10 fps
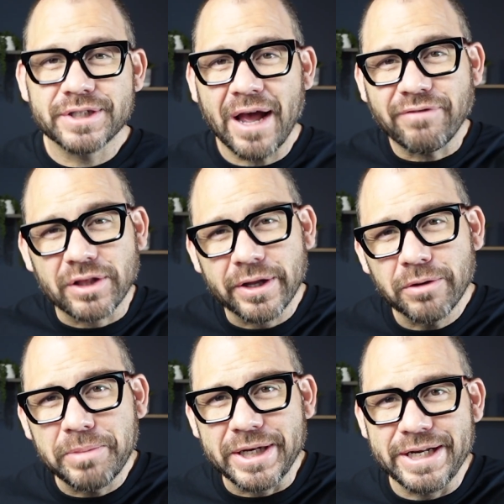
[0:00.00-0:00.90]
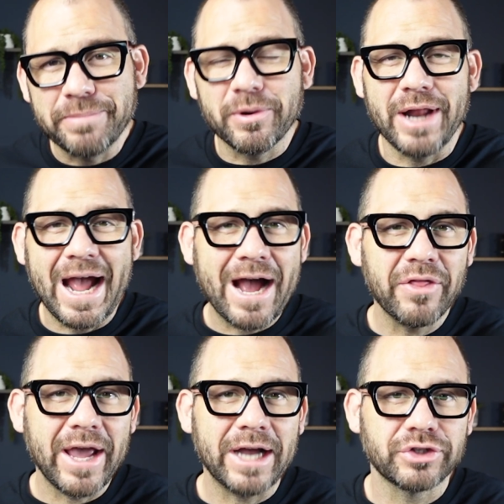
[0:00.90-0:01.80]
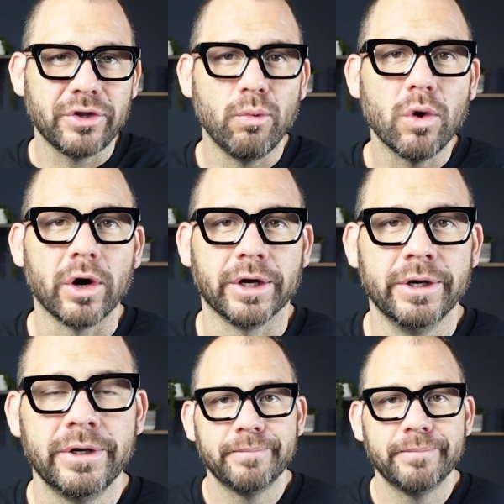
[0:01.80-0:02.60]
dive a little bit deeper into how they actually work.